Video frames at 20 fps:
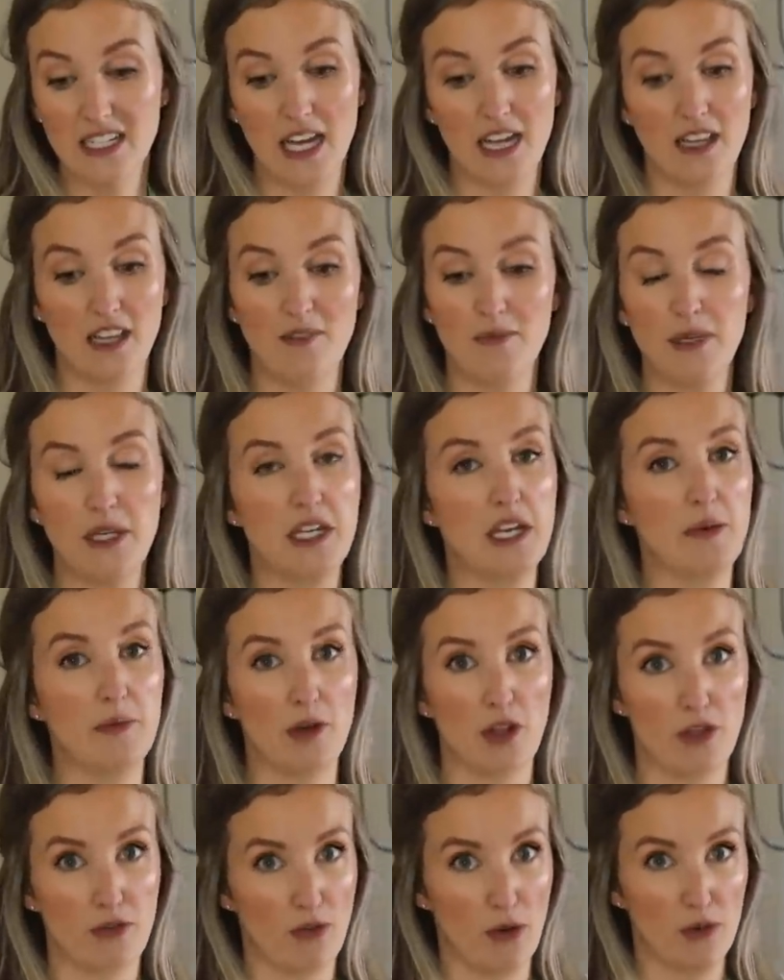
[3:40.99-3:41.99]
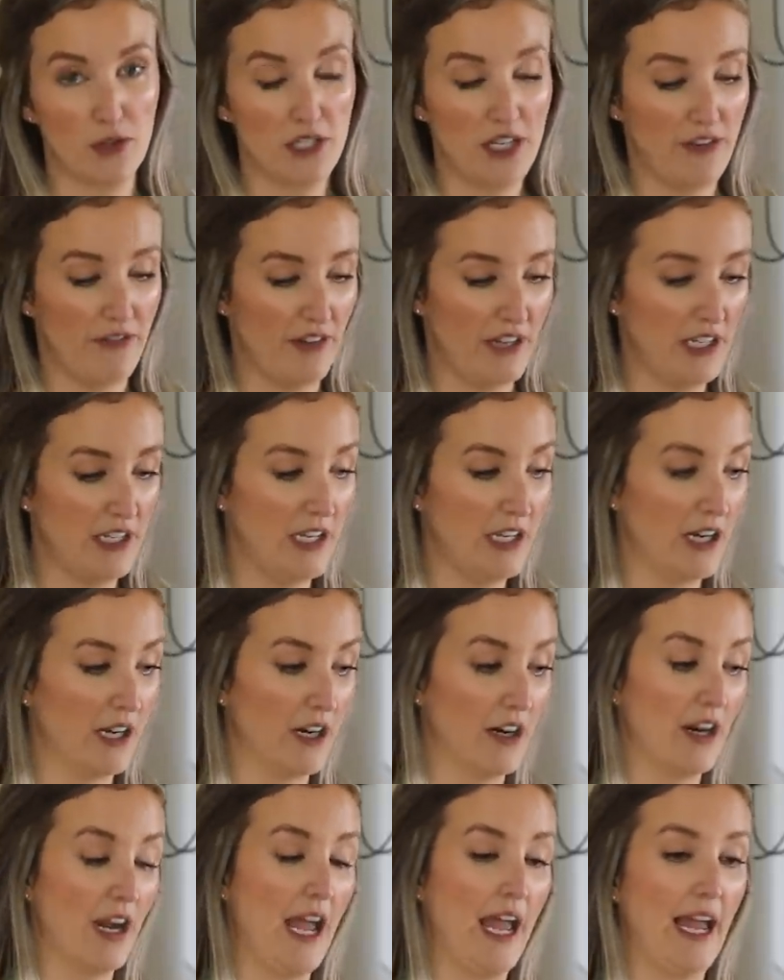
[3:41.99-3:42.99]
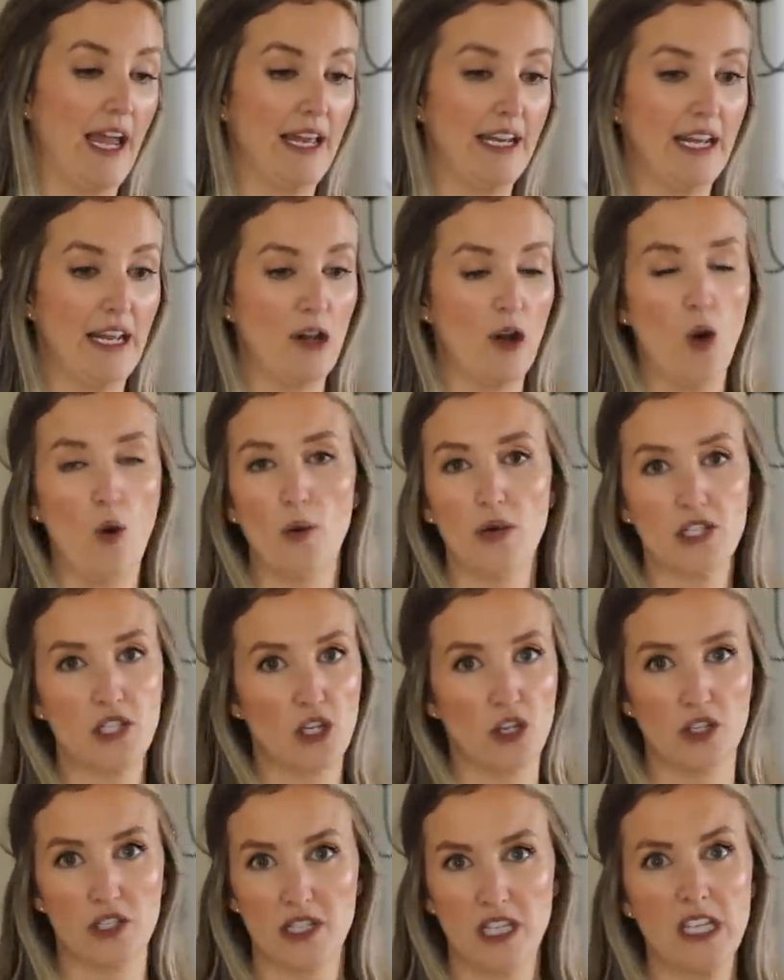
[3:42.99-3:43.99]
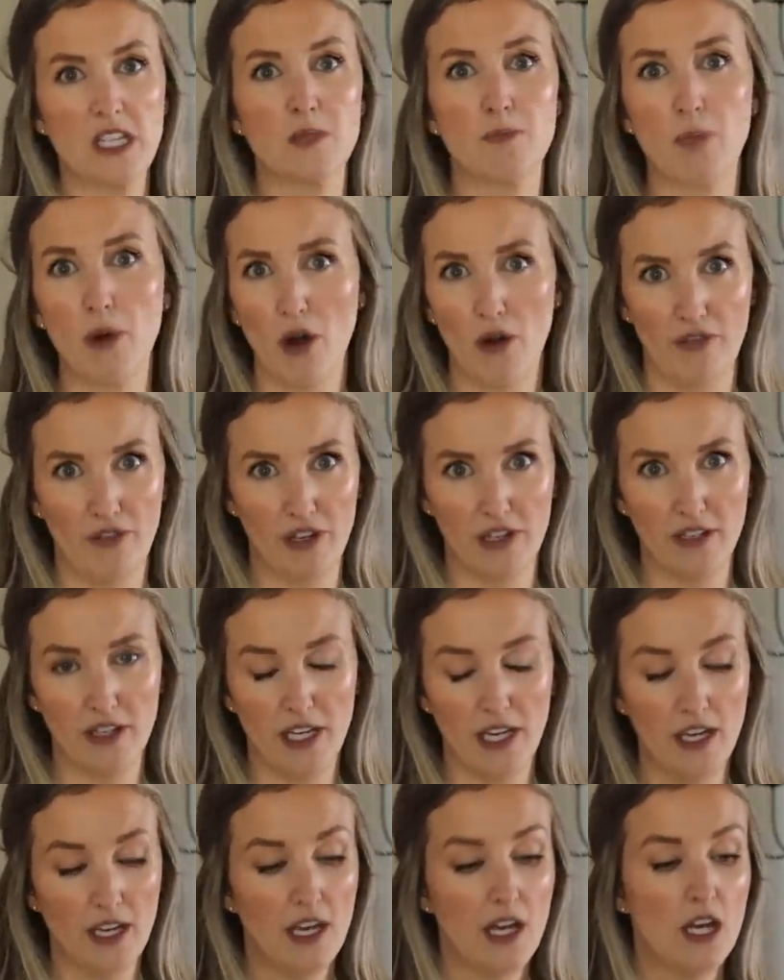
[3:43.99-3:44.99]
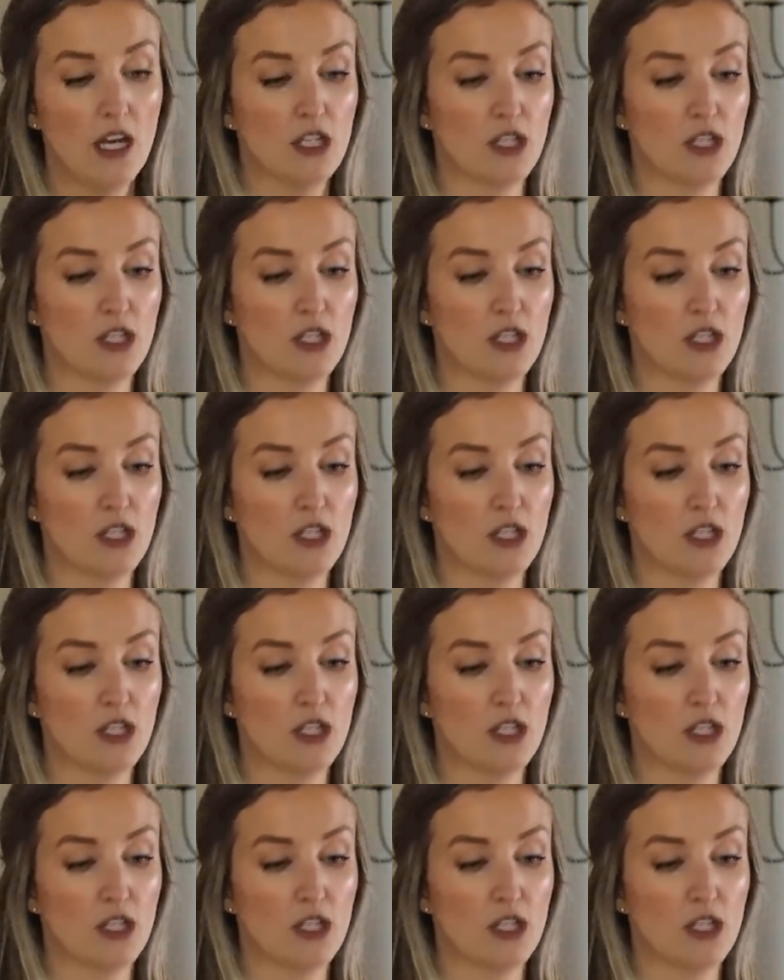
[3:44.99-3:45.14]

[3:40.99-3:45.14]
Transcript: I love being able to throw stuff in here, and it always cooks things perfectly.